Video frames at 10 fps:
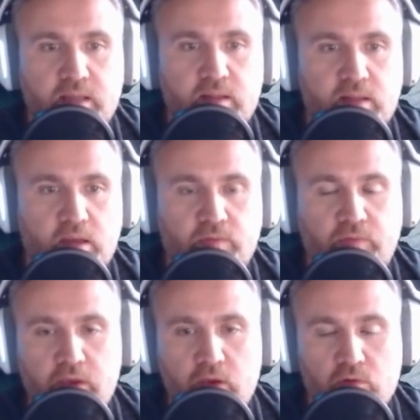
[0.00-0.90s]
that are
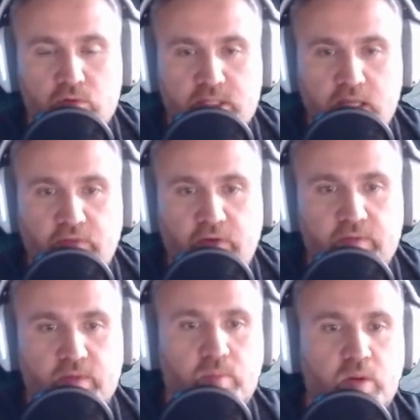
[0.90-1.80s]
Fire Crystal
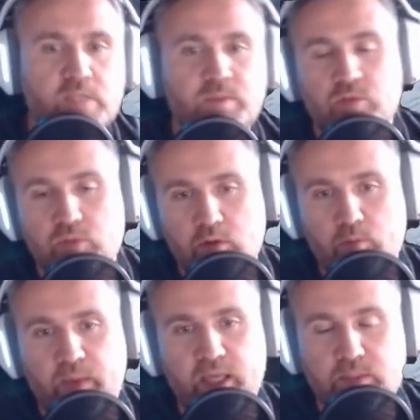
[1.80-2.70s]
5 and plus, between the
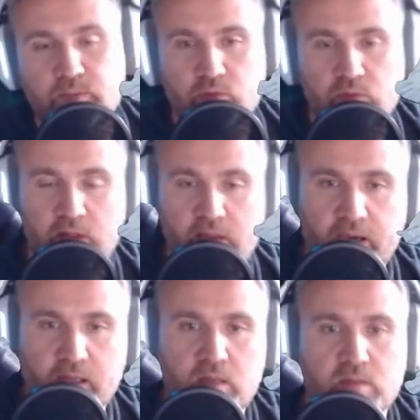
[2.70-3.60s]
pets, between the
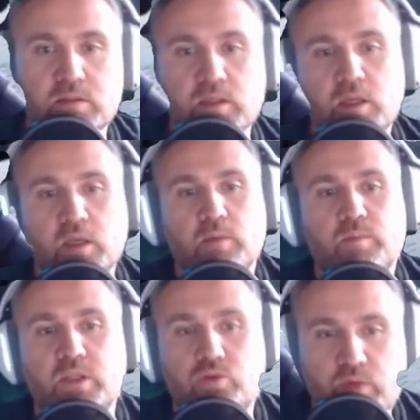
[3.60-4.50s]
island,
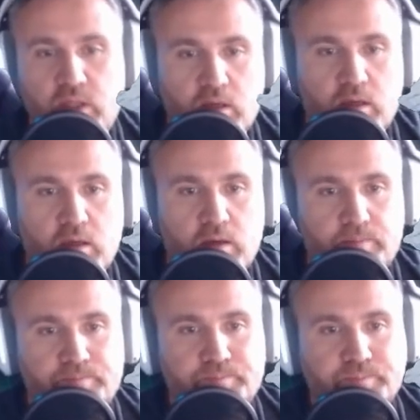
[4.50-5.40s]
between the